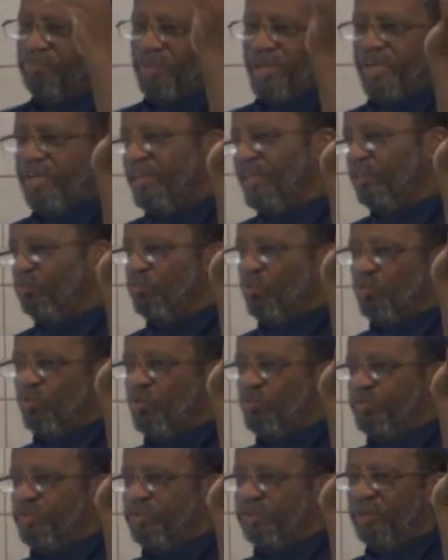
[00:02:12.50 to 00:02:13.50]
it, my hands
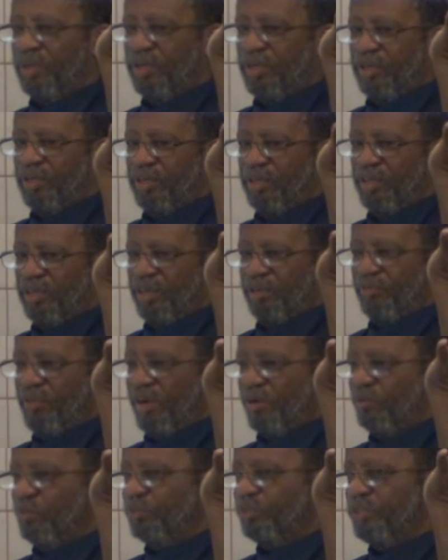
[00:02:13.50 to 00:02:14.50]
won't open. If
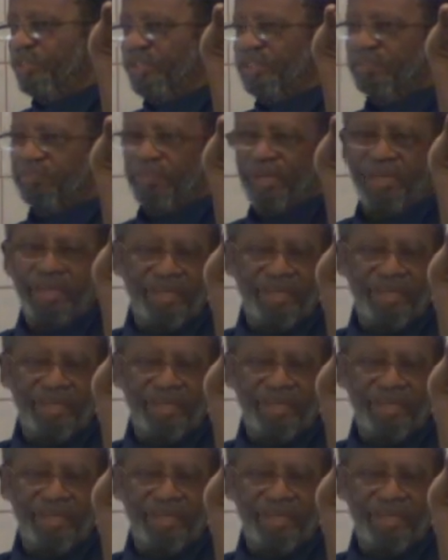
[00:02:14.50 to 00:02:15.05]
I don't think it, my